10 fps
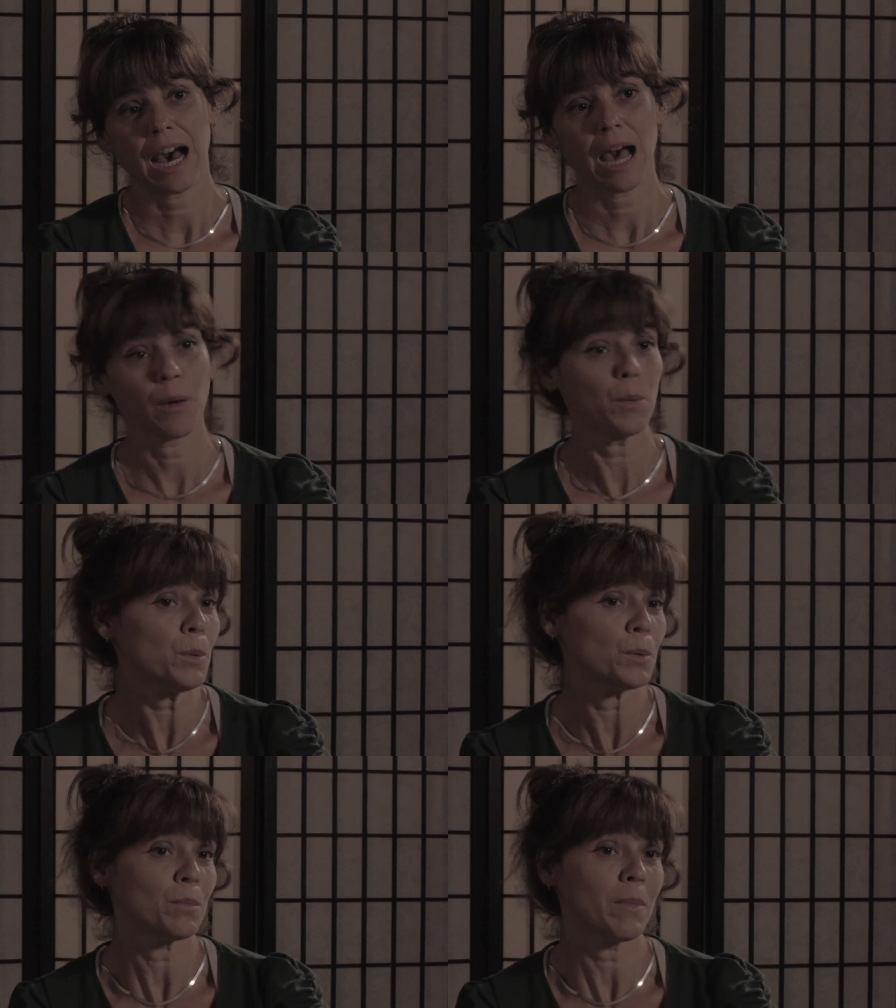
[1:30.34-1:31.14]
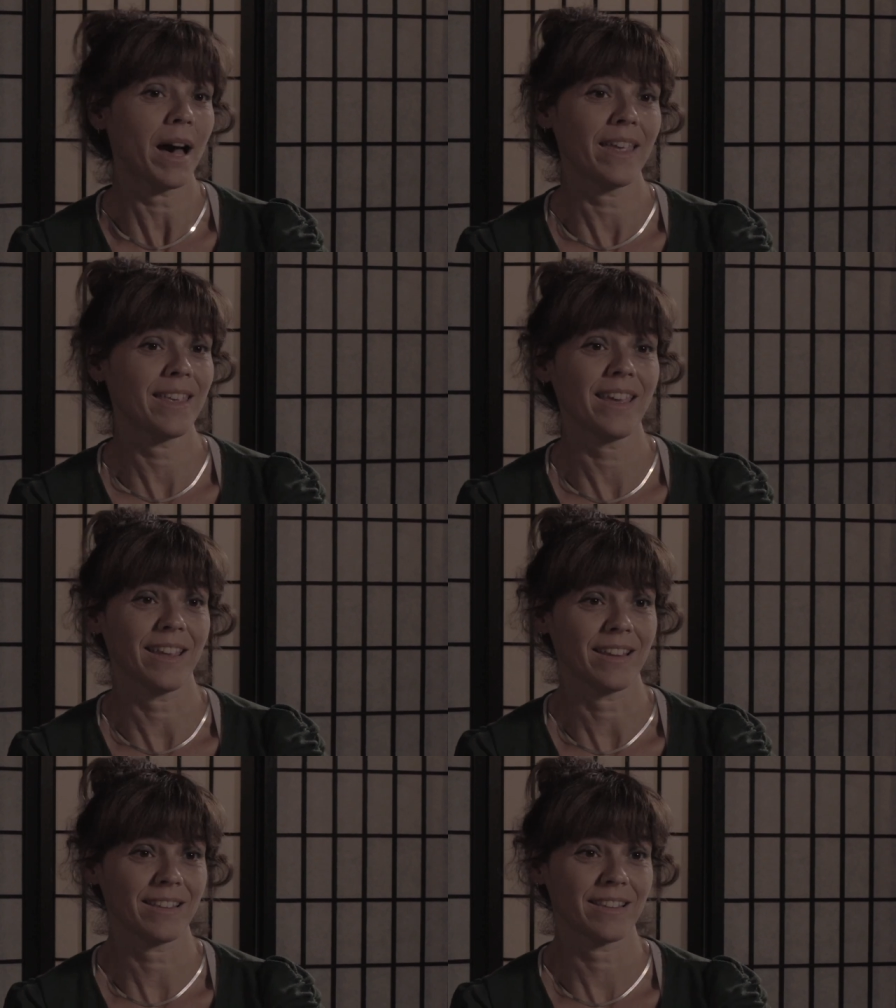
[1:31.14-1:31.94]
I would, but I
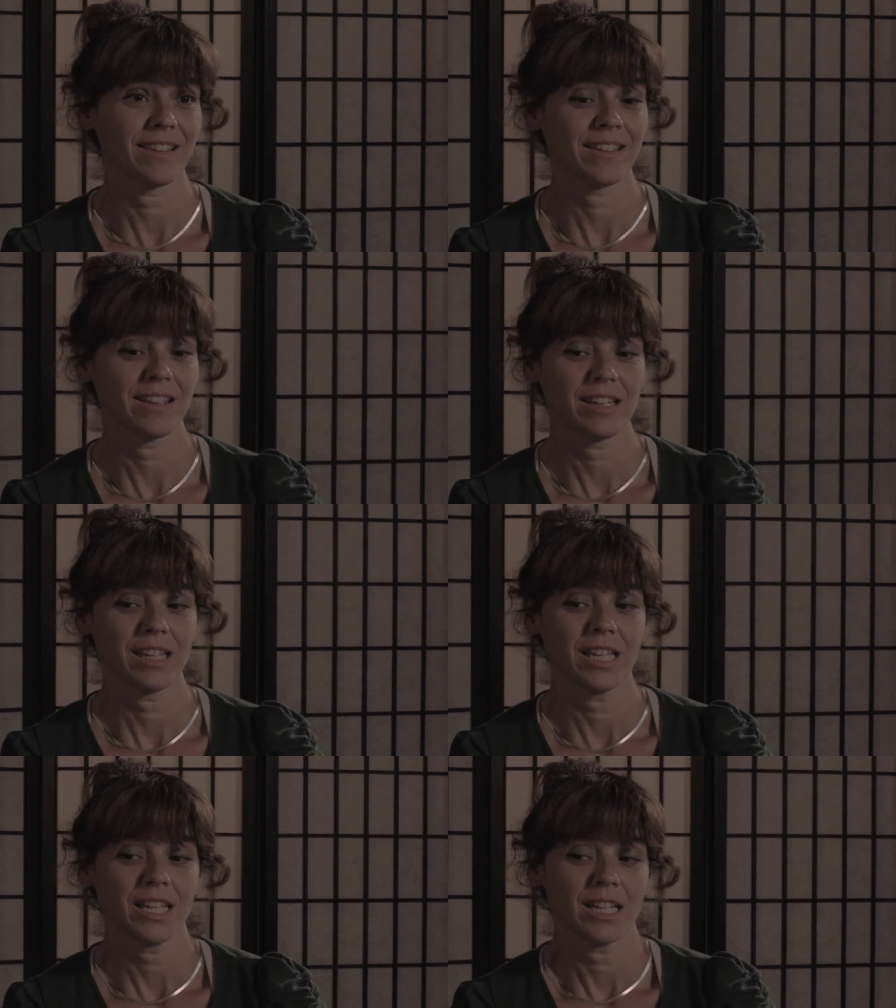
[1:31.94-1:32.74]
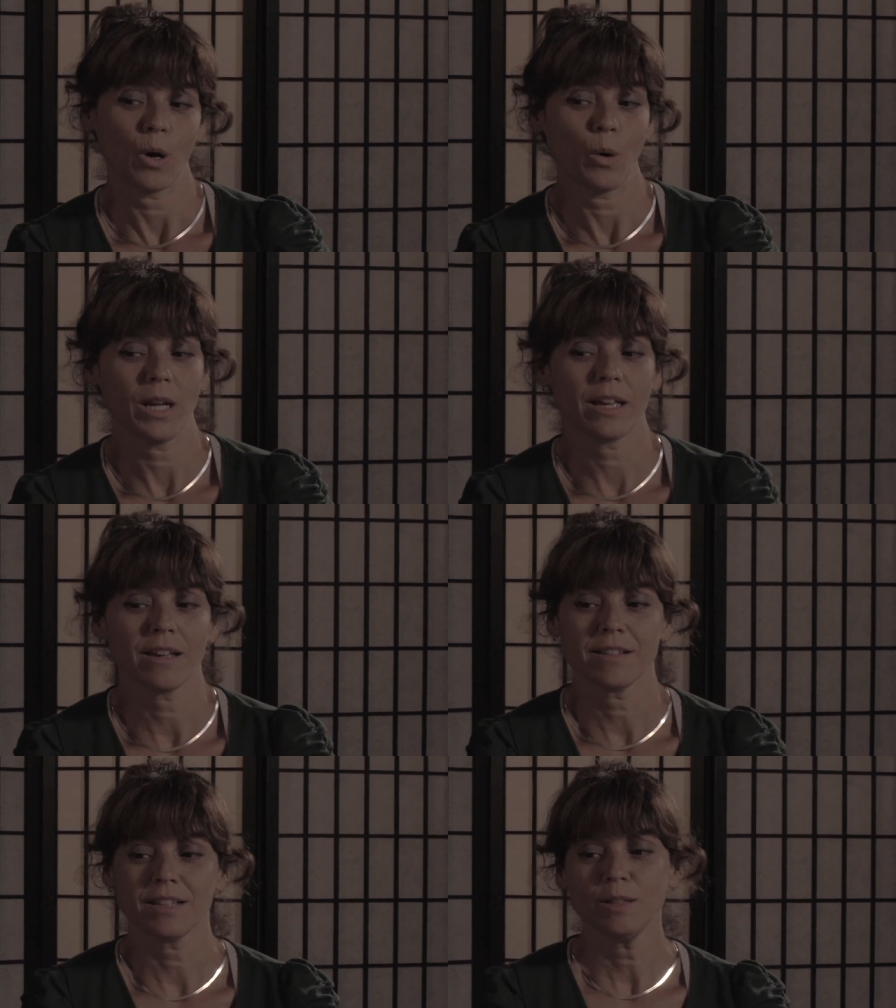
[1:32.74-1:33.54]
can't. All I
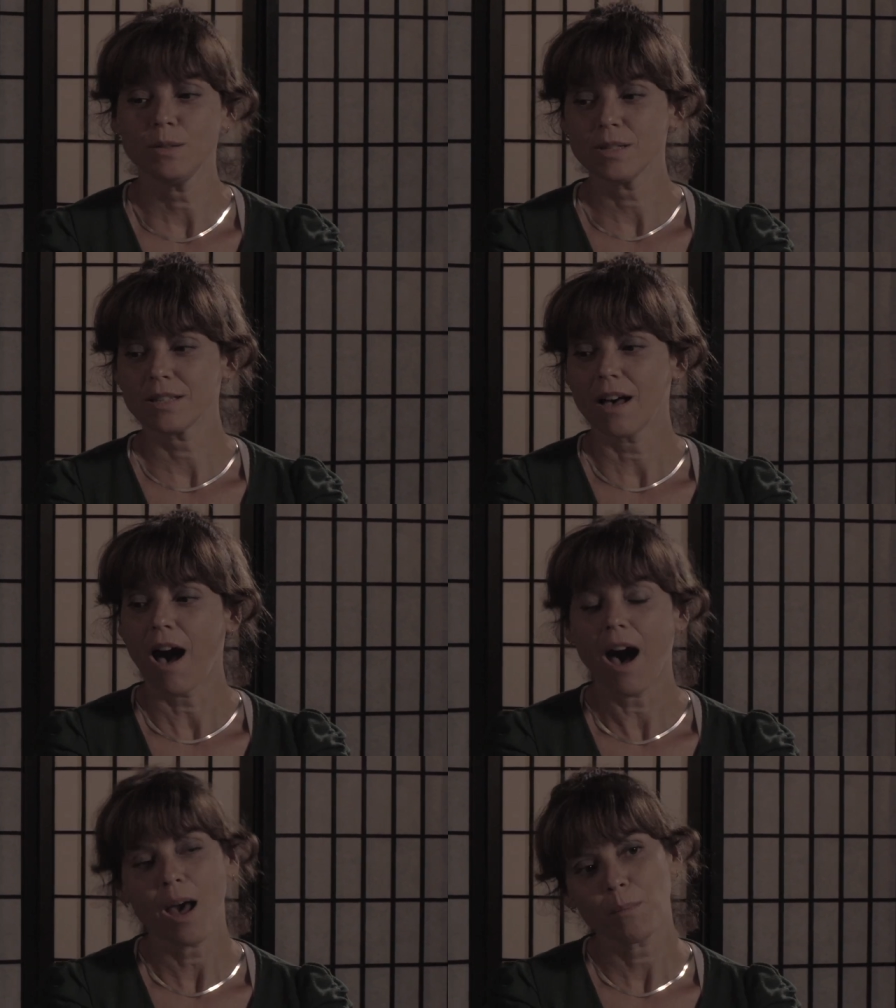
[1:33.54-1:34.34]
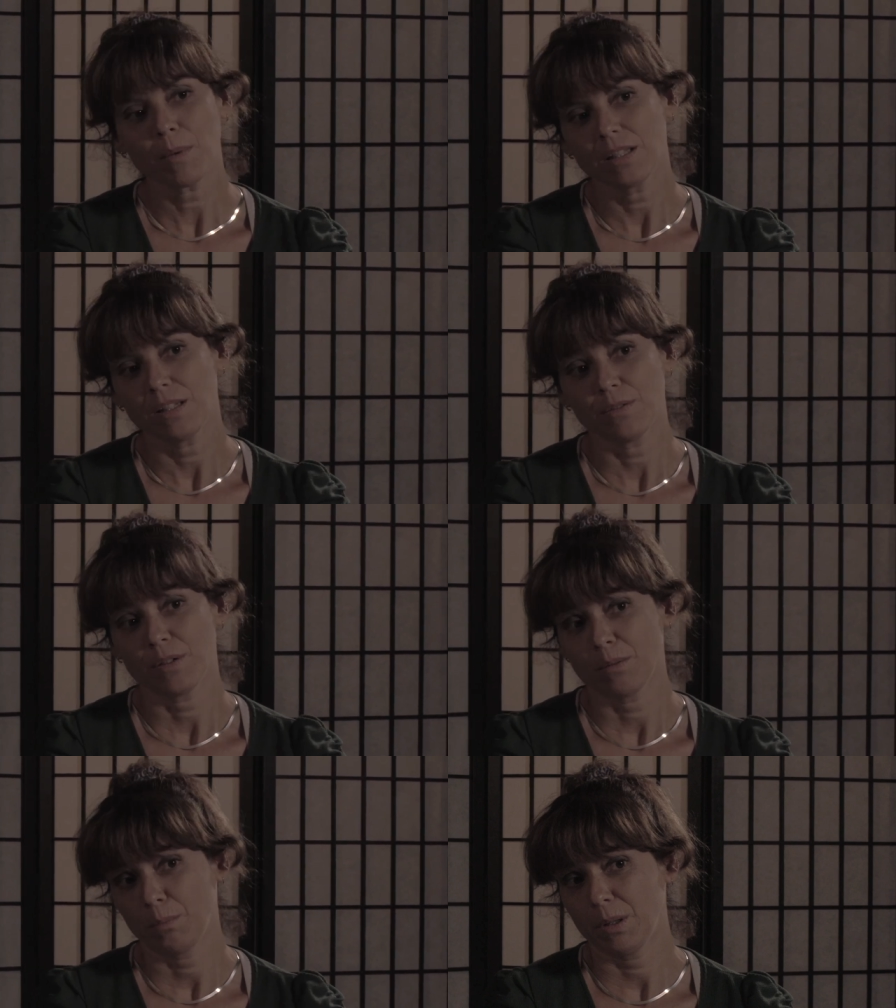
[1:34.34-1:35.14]
can tell you is I'm a
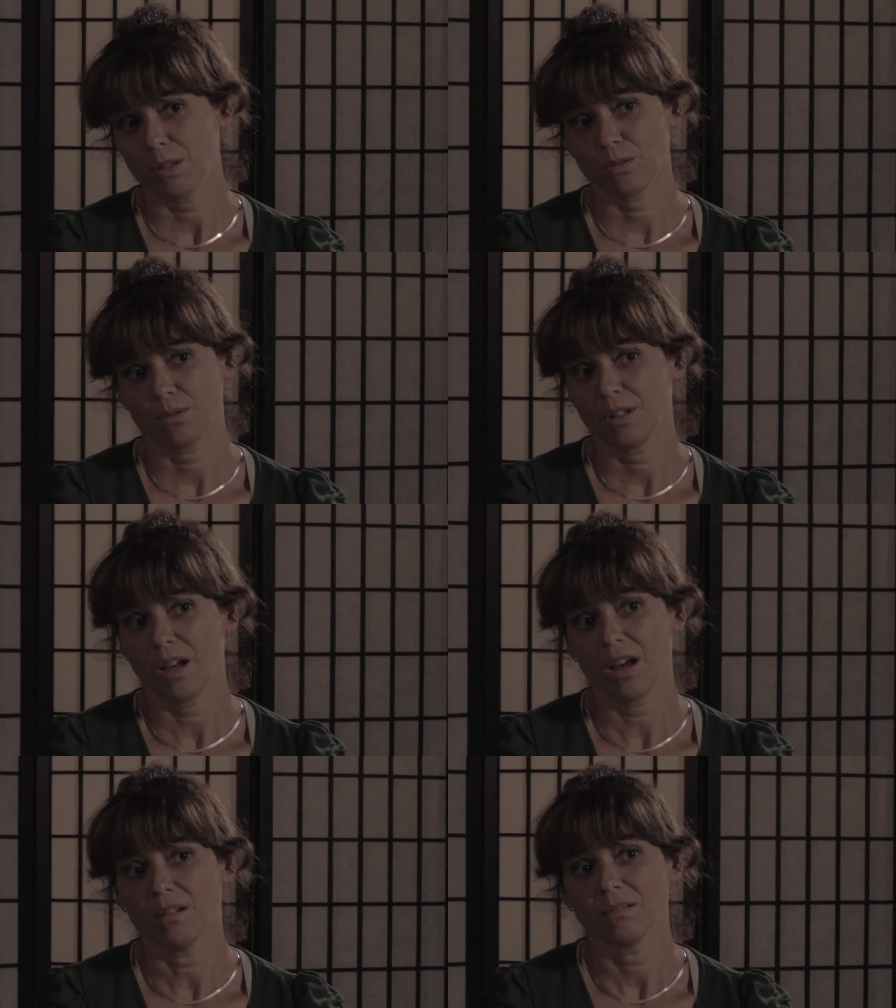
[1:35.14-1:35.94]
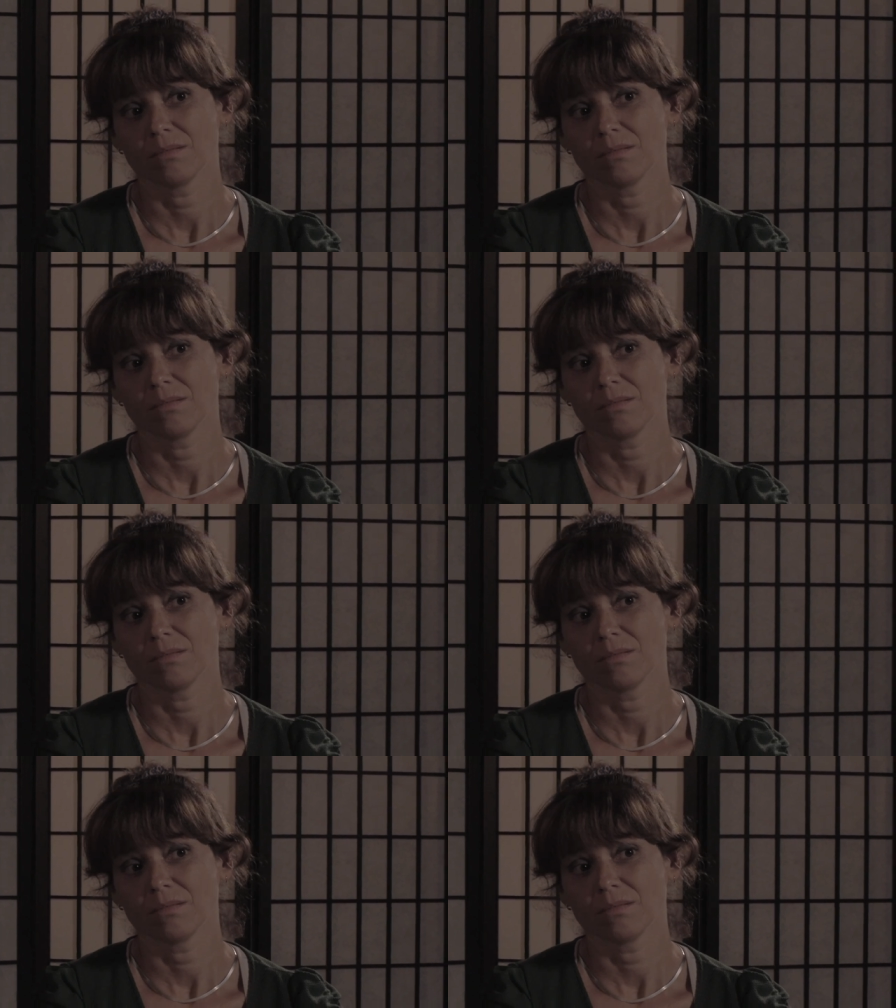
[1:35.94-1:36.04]
different person now.